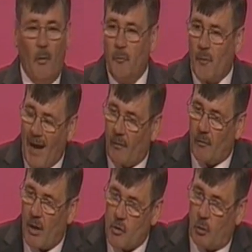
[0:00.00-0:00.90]
But the
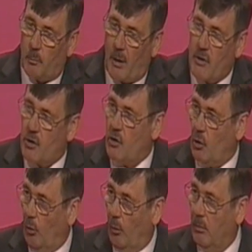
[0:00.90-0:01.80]
fact that they took place
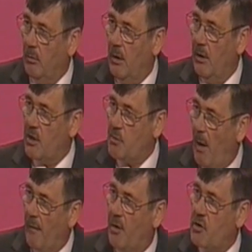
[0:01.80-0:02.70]
at all,
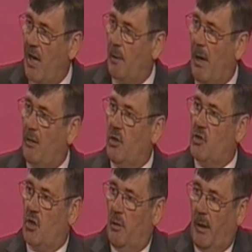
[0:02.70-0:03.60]
despite the
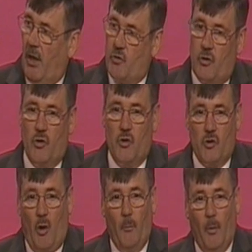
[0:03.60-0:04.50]
Taliban determination
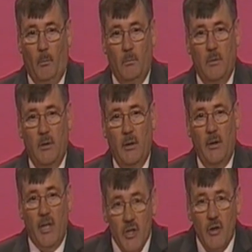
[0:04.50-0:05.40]
to stop them,
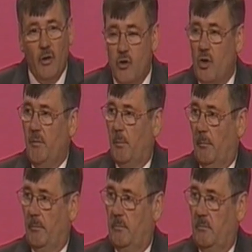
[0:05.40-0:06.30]
is an
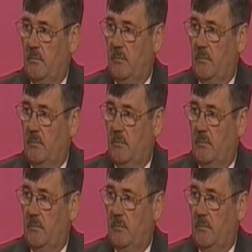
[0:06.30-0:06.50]
achievement.